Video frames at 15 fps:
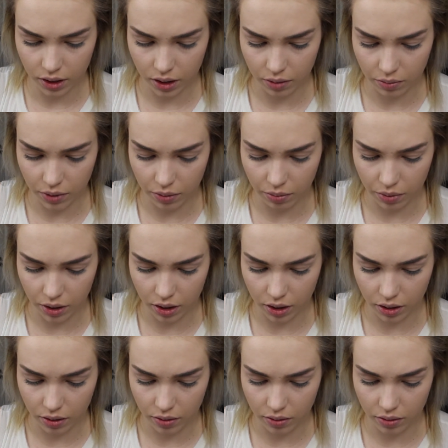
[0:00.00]

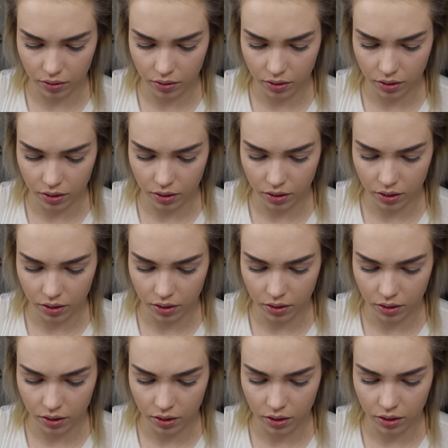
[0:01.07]
Gimmebrow.
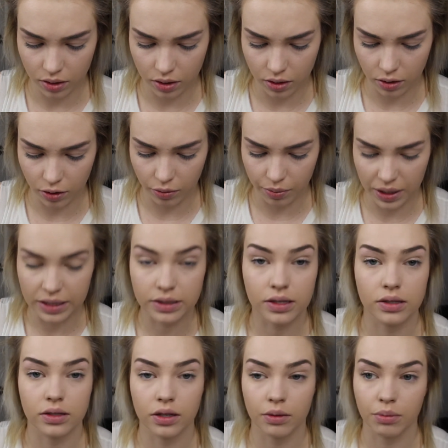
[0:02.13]
Nope, this
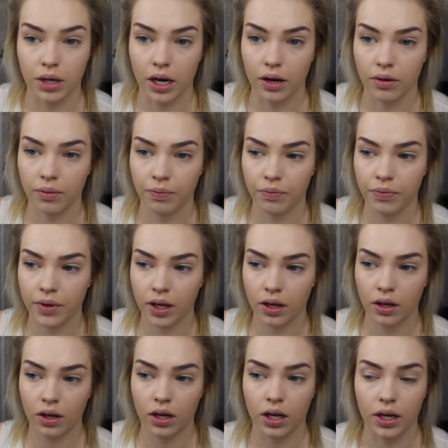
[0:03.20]
is Brow.
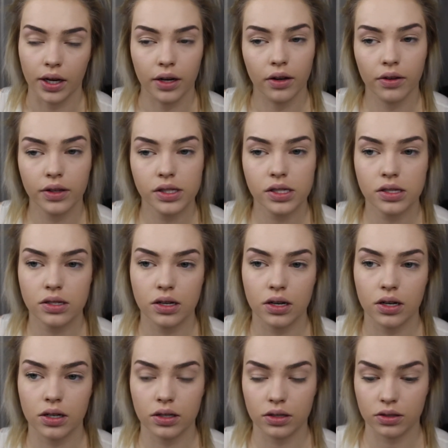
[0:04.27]
And I know this is
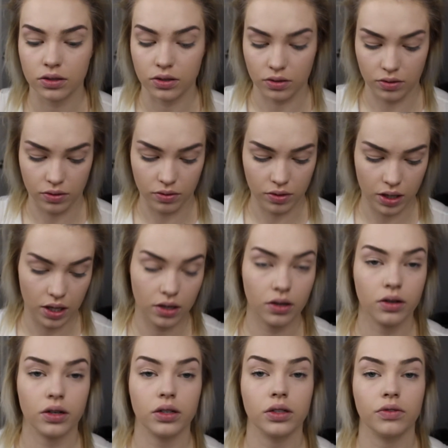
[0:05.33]
dark, so hate
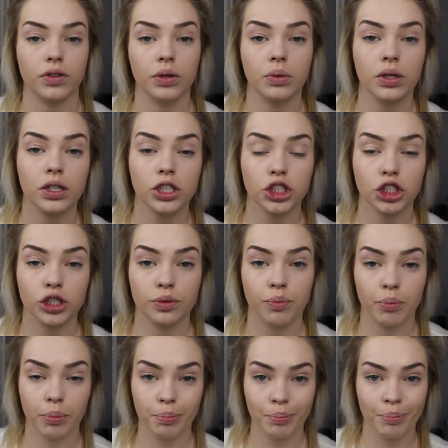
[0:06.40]
on it if you wish,
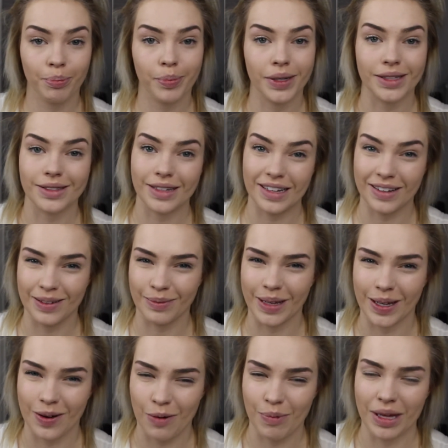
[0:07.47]
but stay out of my
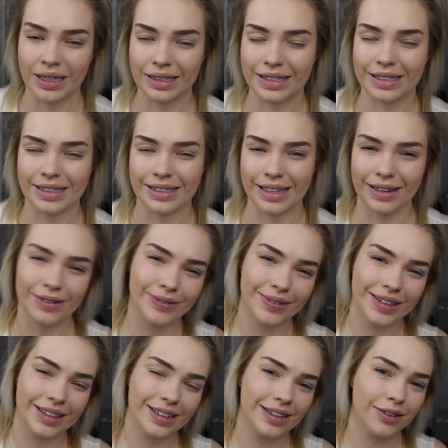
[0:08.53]
comments because I don't
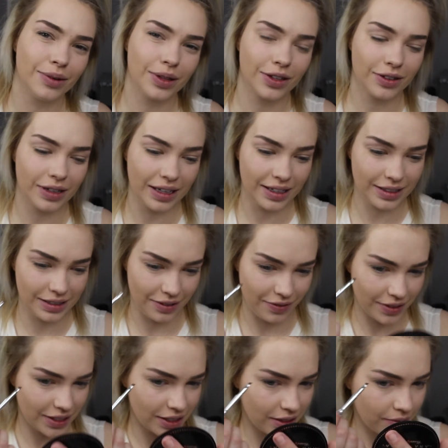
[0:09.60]
want to deal with your
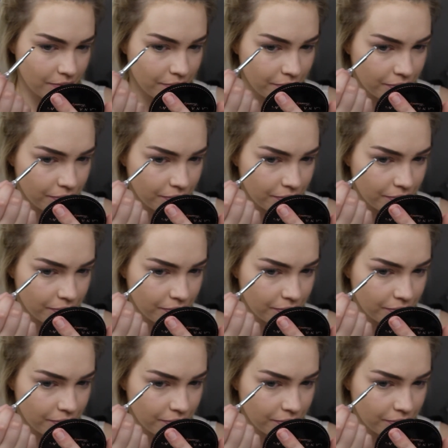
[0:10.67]
negativity.